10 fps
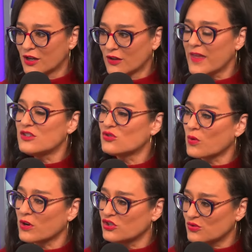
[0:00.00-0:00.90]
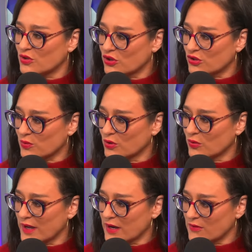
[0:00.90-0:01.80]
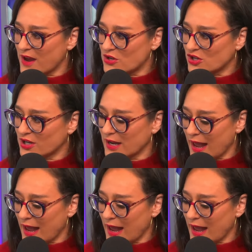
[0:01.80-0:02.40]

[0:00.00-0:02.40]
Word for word: They just want to do it through innovation